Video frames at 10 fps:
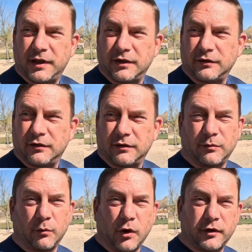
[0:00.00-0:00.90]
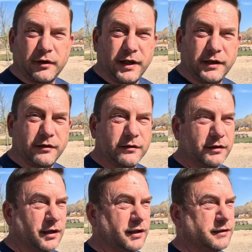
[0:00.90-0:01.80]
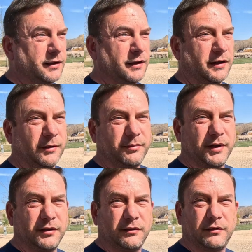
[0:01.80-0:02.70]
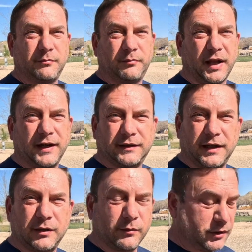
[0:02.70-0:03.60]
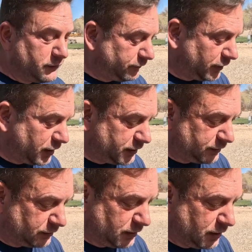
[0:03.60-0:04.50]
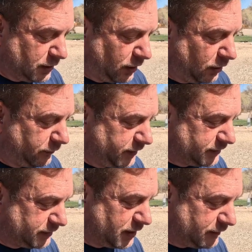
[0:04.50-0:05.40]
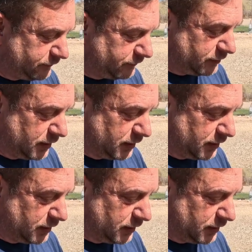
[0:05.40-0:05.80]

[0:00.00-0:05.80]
in your water heater. It's ending up in your black tank when you flush. All this stuff,